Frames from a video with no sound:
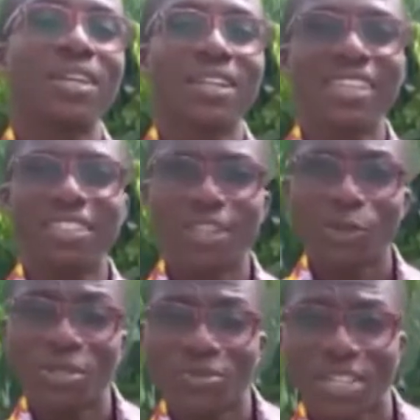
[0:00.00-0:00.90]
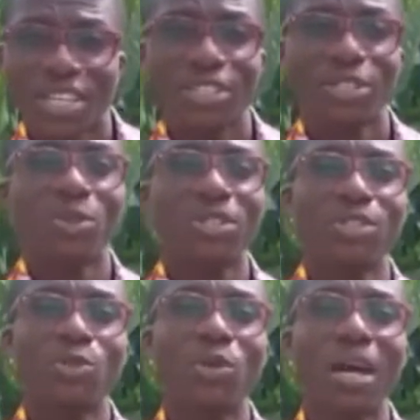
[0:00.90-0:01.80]
click the notification
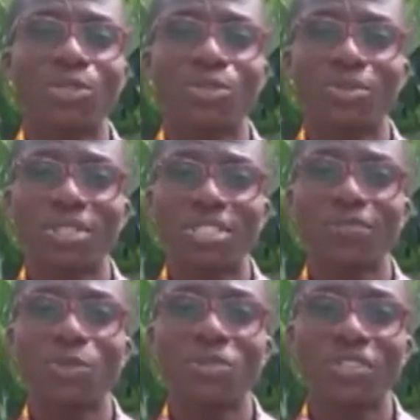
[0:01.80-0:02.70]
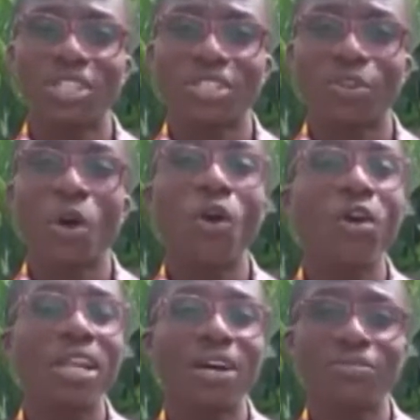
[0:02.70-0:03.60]
button so as to receive notification of
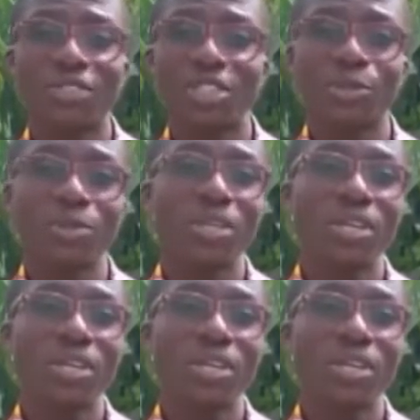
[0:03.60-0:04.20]
all our videos